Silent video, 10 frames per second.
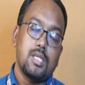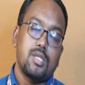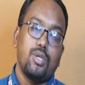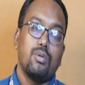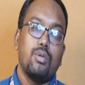
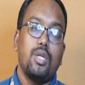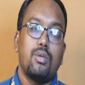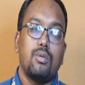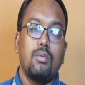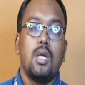you need
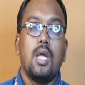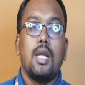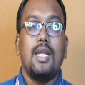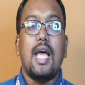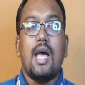to
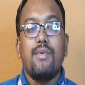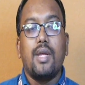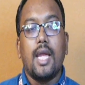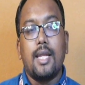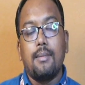
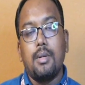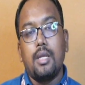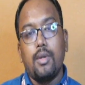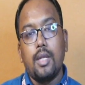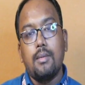navigate
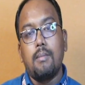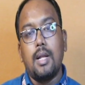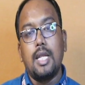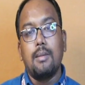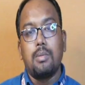between
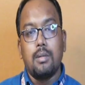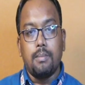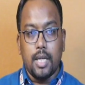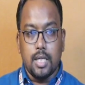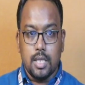multiple
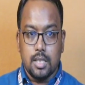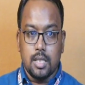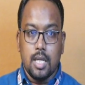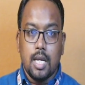pages,